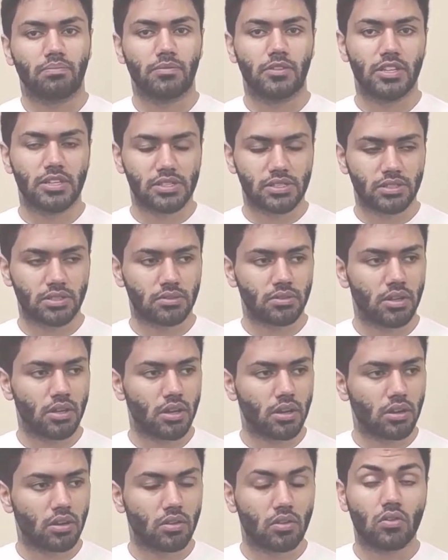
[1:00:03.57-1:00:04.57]
This
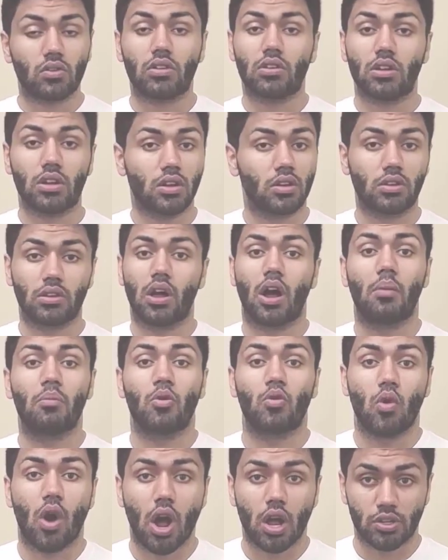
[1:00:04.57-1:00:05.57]

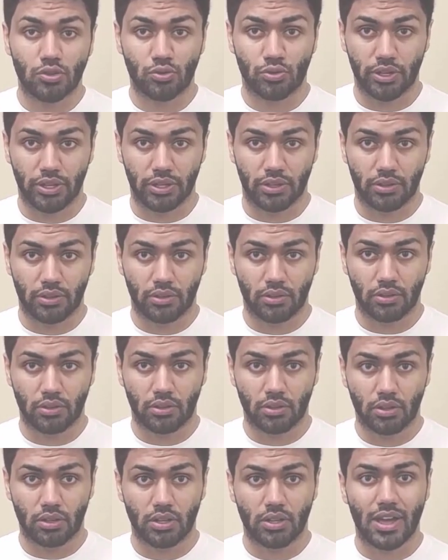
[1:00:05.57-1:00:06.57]
camaraderie
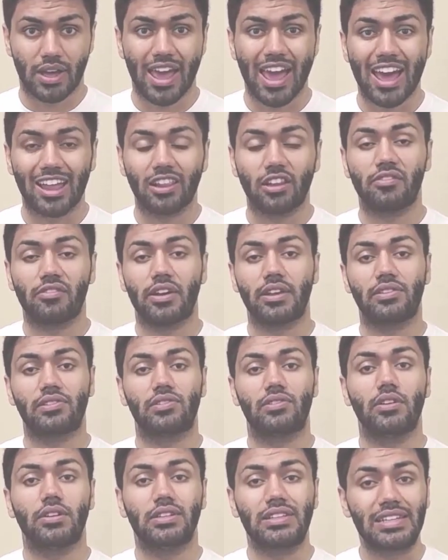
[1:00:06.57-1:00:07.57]

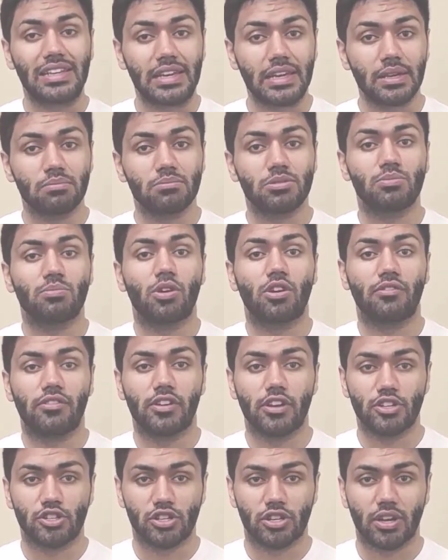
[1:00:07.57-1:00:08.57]
elevates the team's
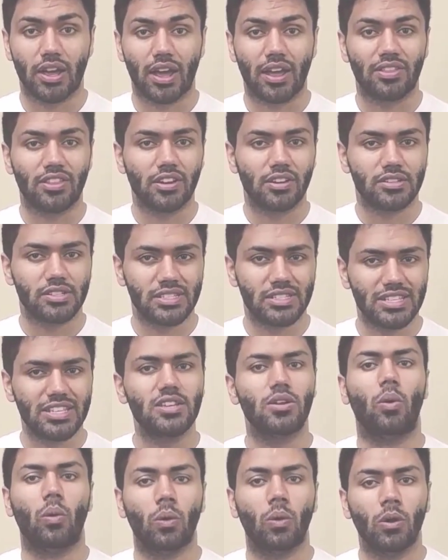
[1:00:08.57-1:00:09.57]
motivation and their
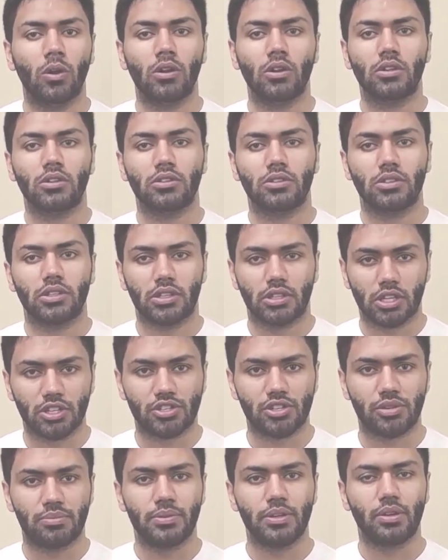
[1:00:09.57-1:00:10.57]
zeal to
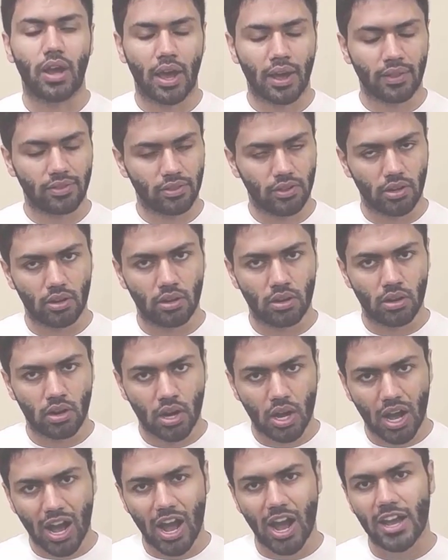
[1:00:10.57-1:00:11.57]
contribute at their
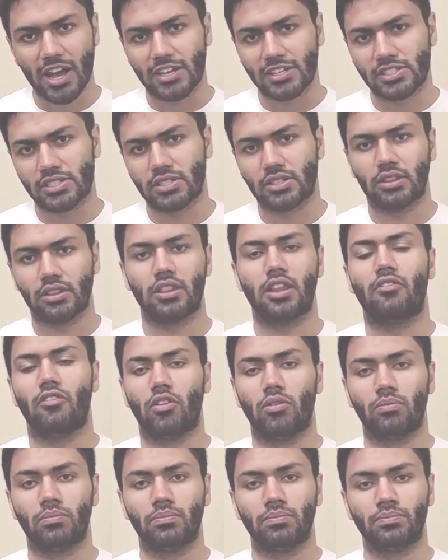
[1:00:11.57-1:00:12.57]
highest
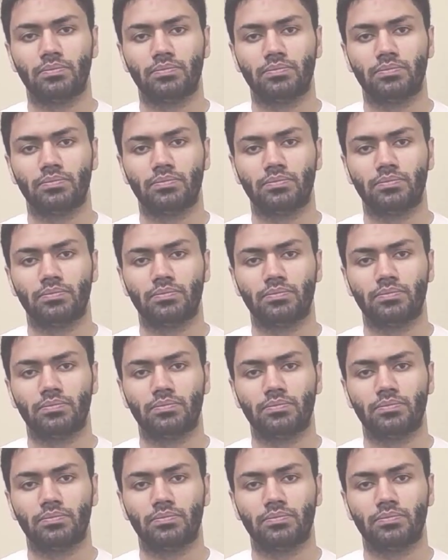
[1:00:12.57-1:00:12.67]
level.